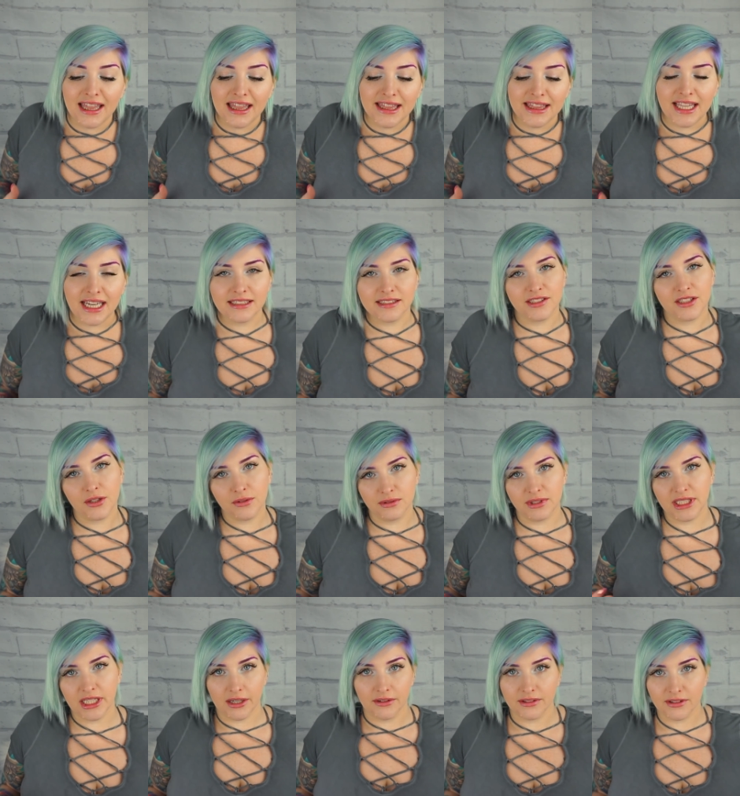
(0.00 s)
That's toned
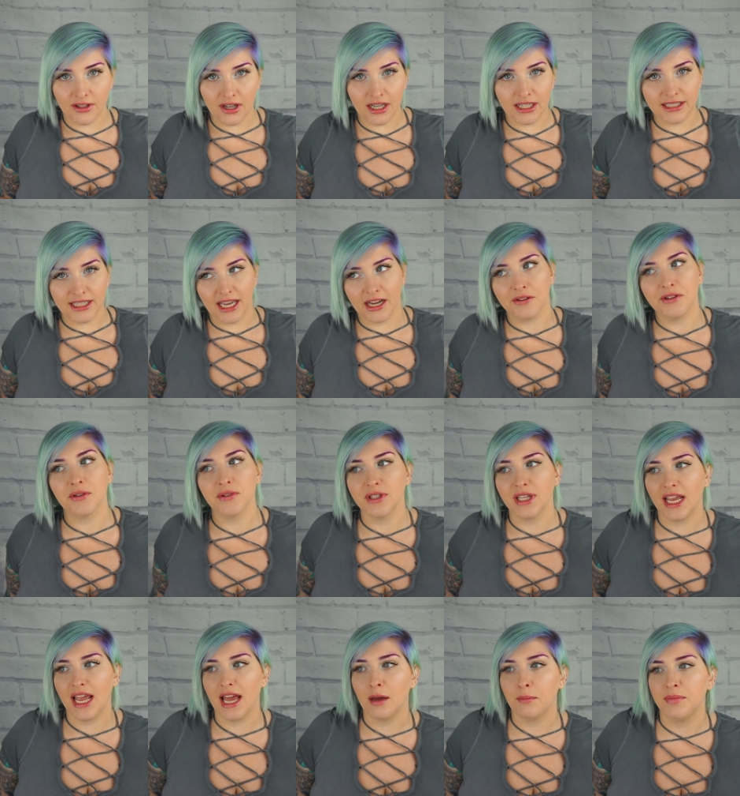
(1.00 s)
down a lot. Now it only
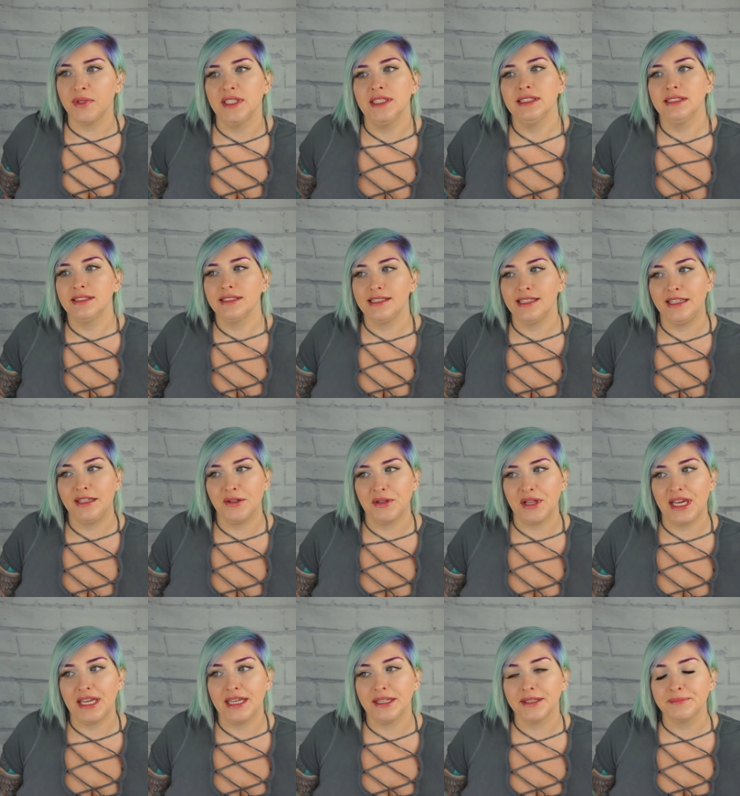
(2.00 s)
happens, you know,
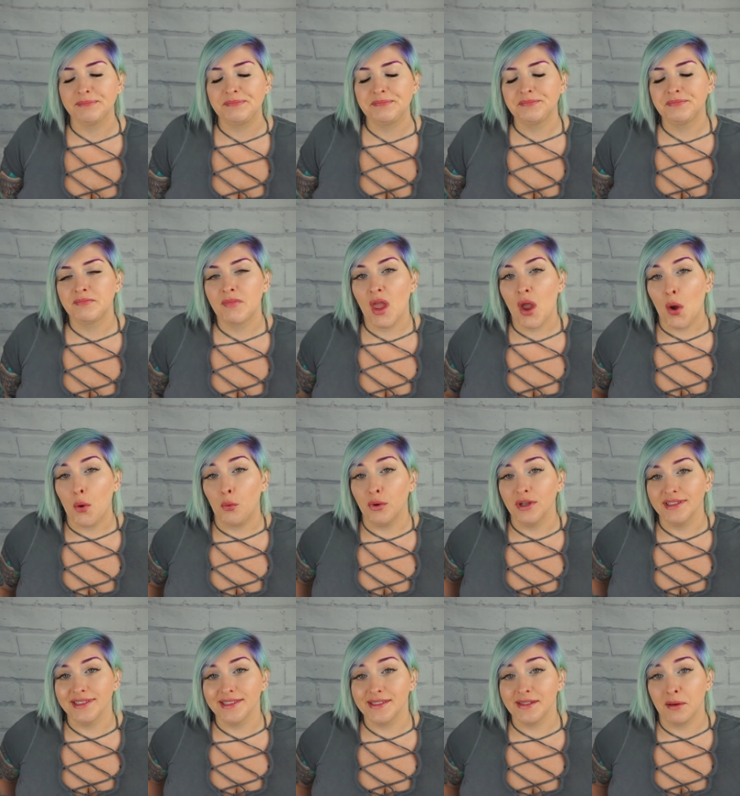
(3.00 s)
like
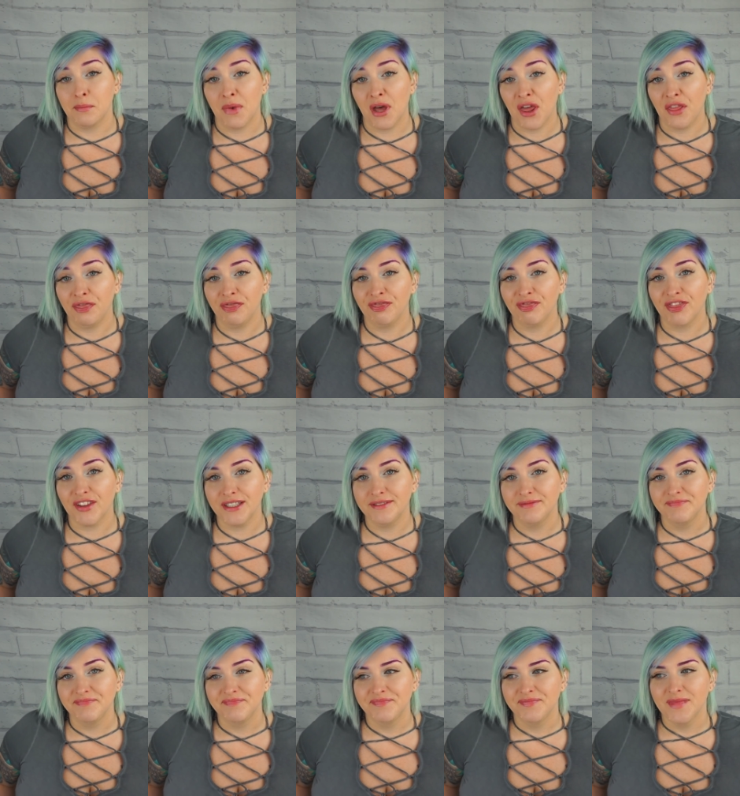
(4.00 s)
once a month.
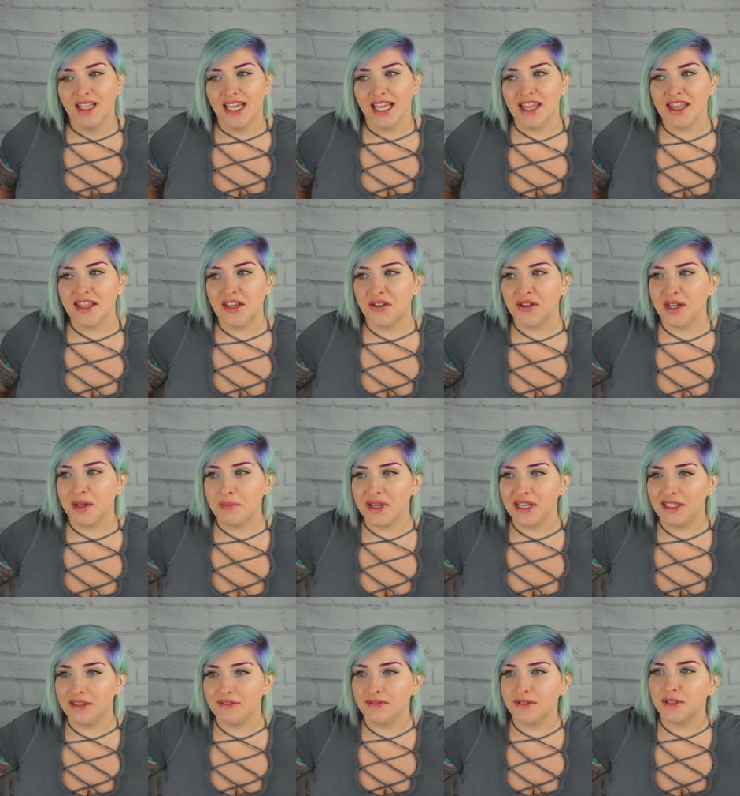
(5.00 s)
They'll get
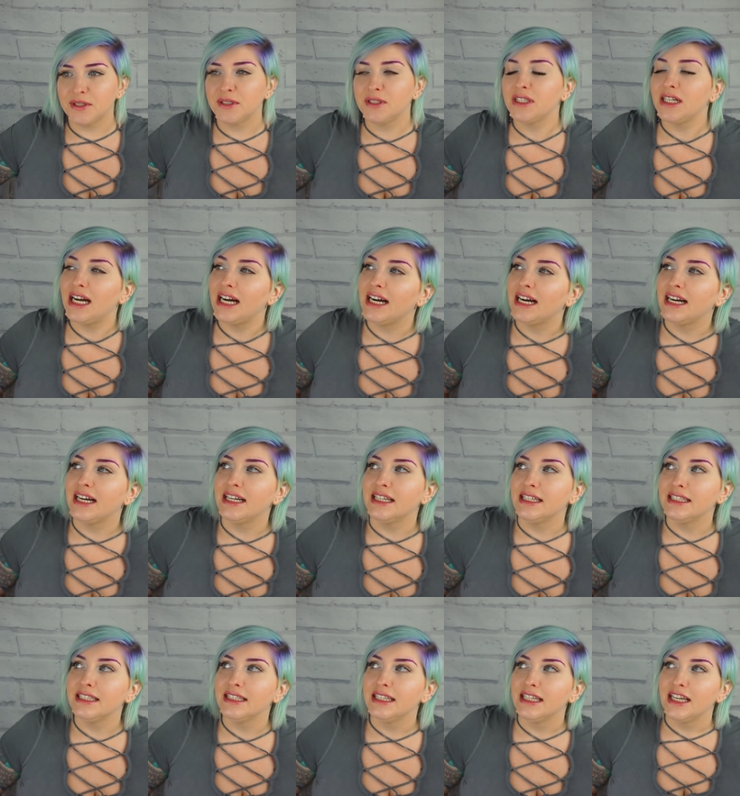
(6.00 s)
painful.
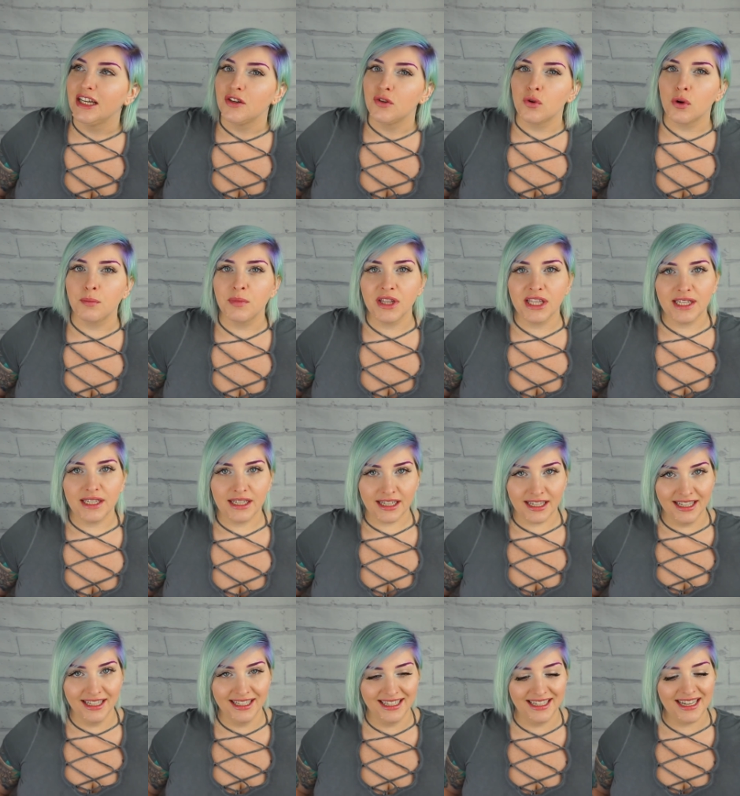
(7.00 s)
Normally
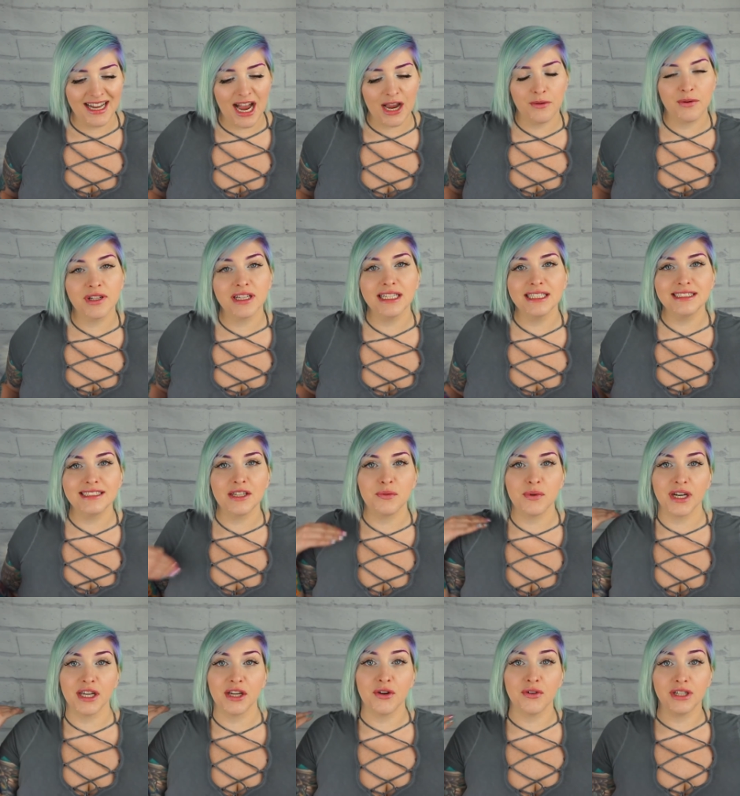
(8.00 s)
I realize it
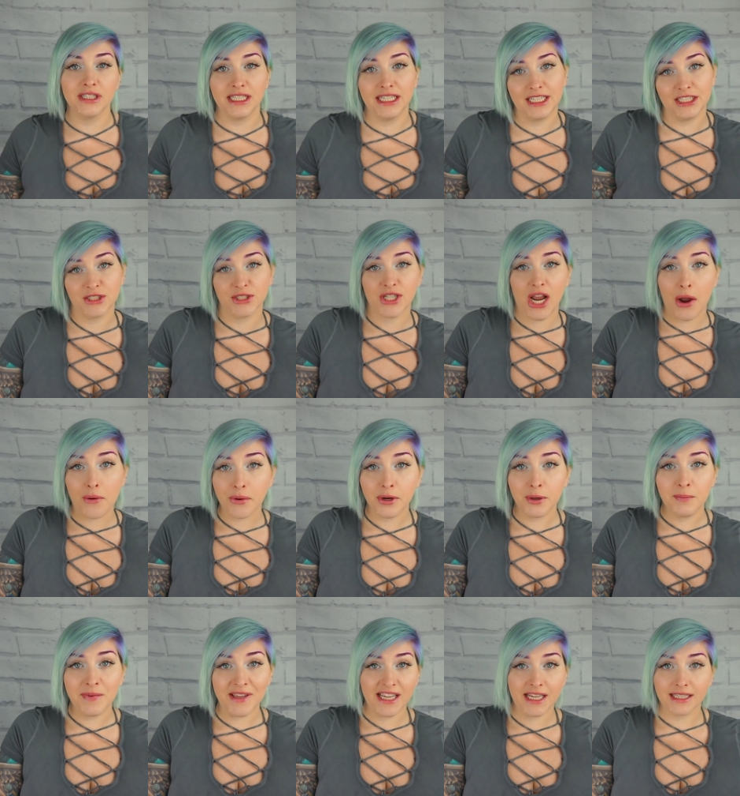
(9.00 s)
when I go to take a shower,
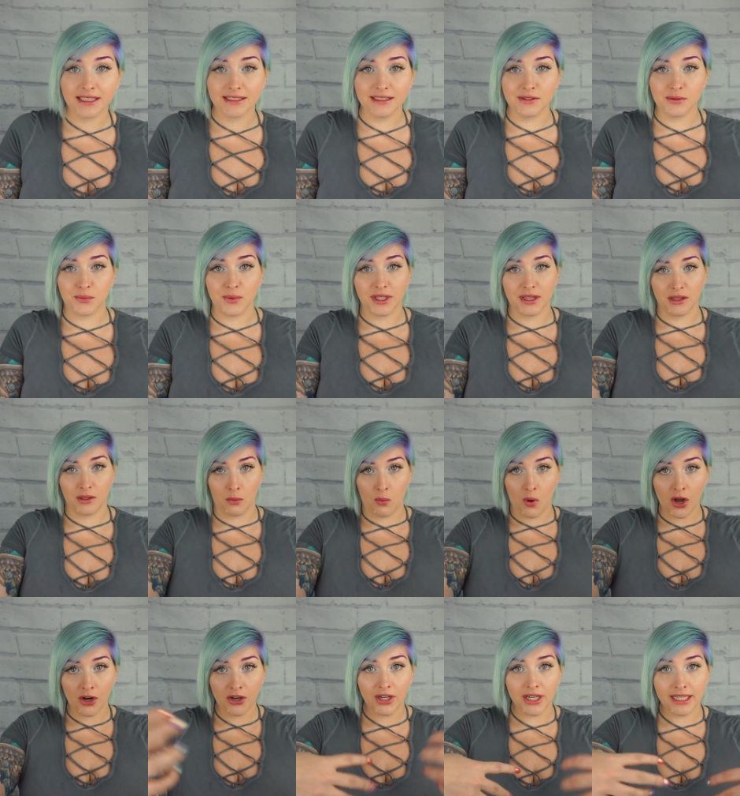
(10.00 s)
because when the
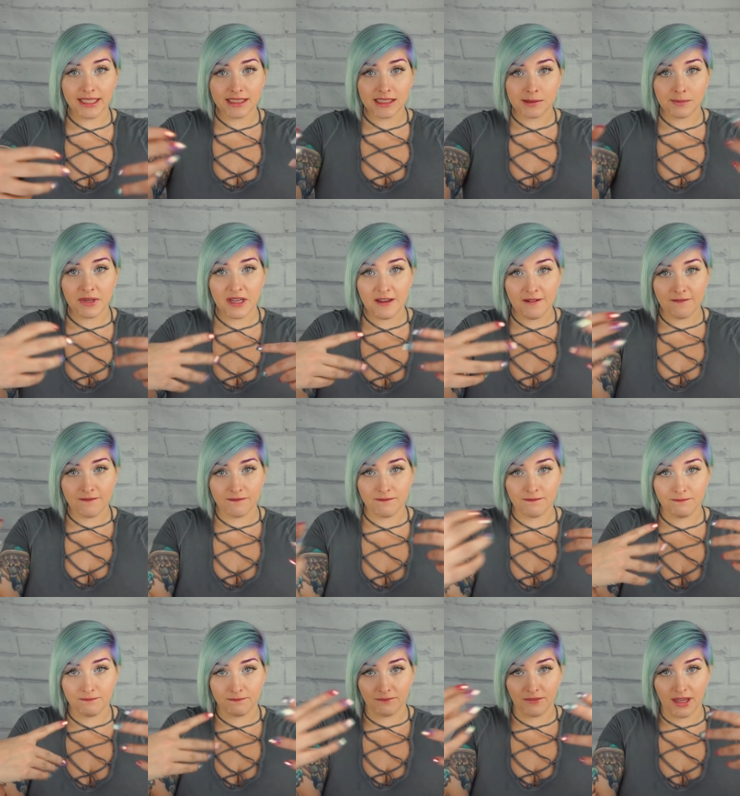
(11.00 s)
water hits me
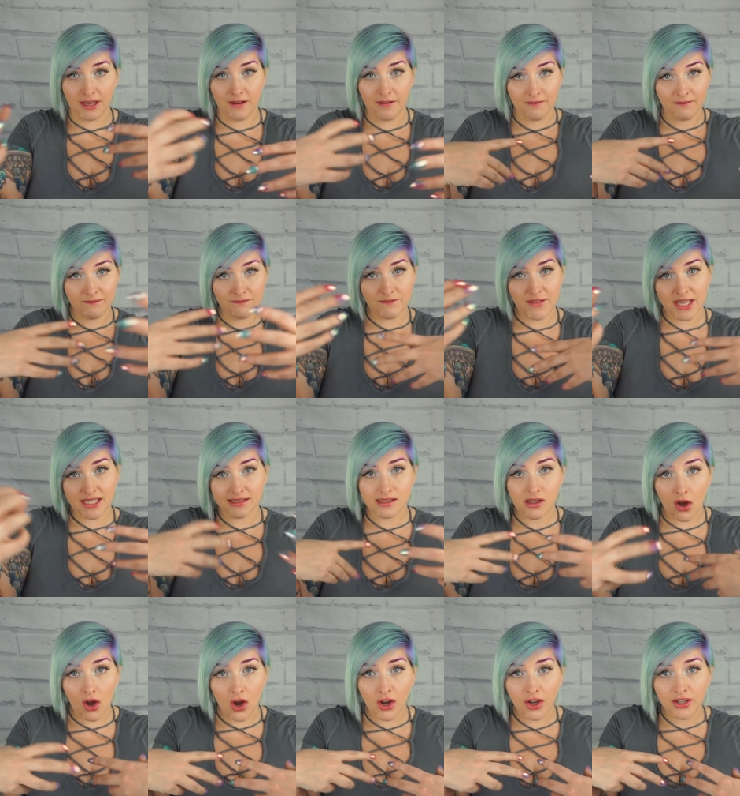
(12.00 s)
like face
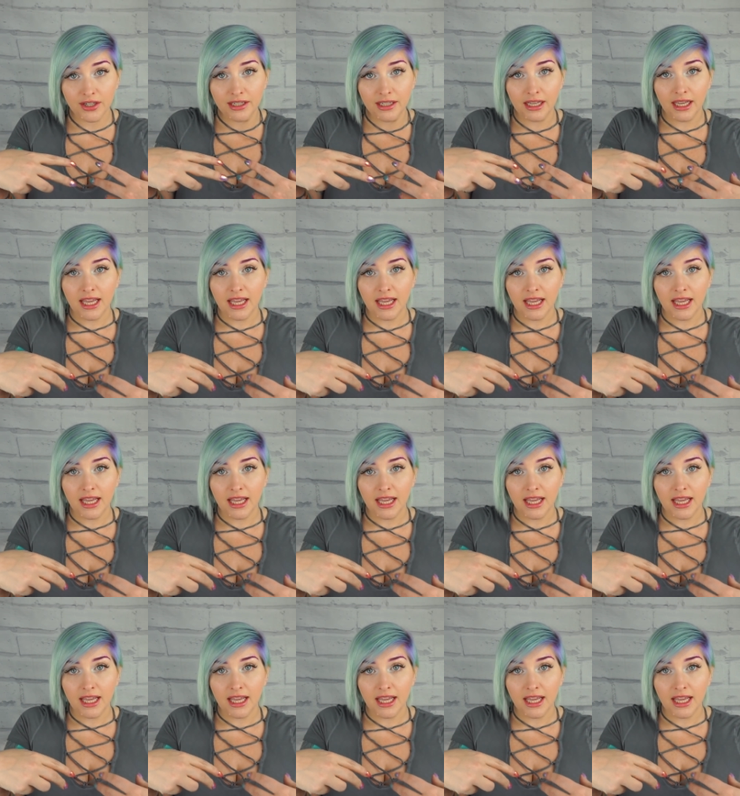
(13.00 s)
on,